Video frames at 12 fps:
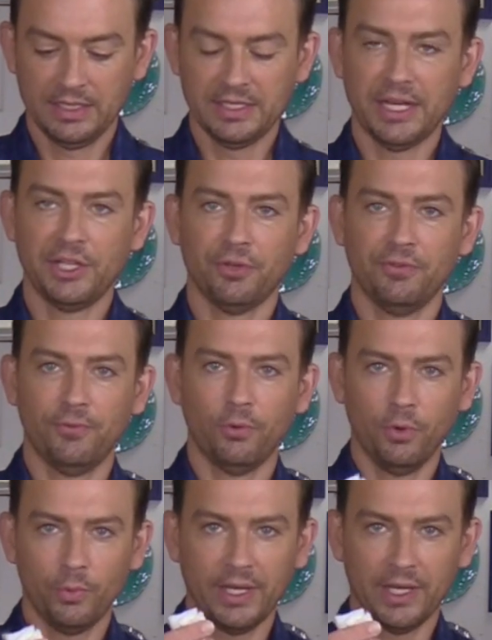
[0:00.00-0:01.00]
Take your
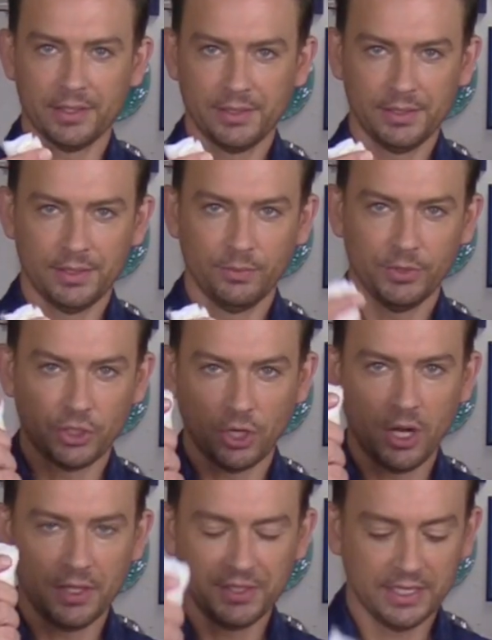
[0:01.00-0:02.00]
4 wicks, which are
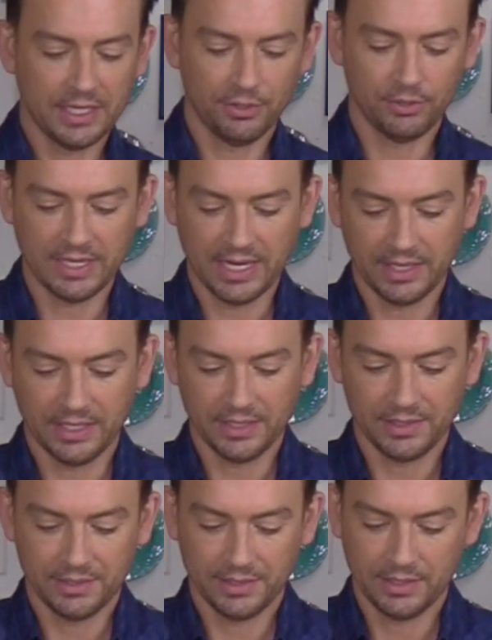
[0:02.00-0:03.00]
all together like
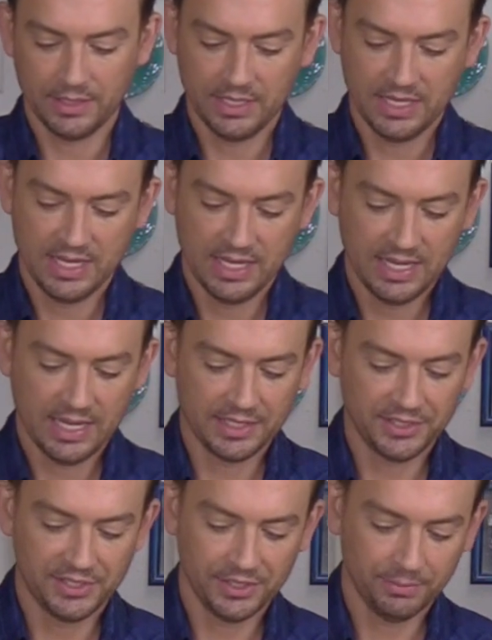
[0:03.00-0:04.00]
this,
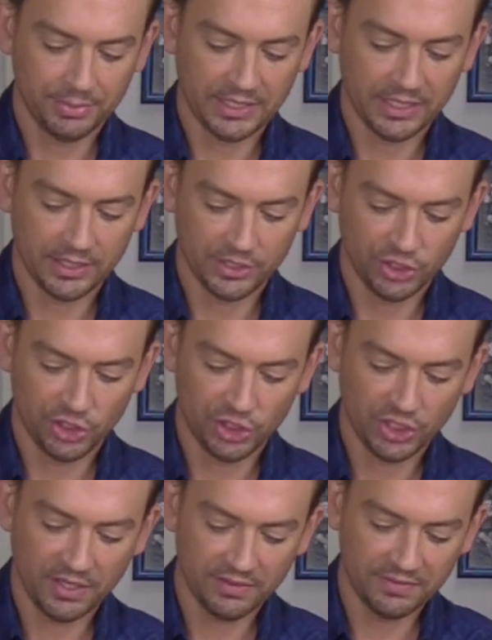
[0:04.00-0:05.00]
and simply
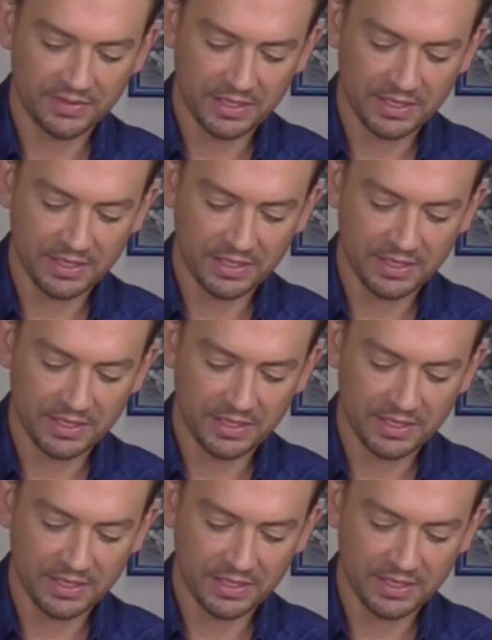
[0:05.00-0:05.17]
shove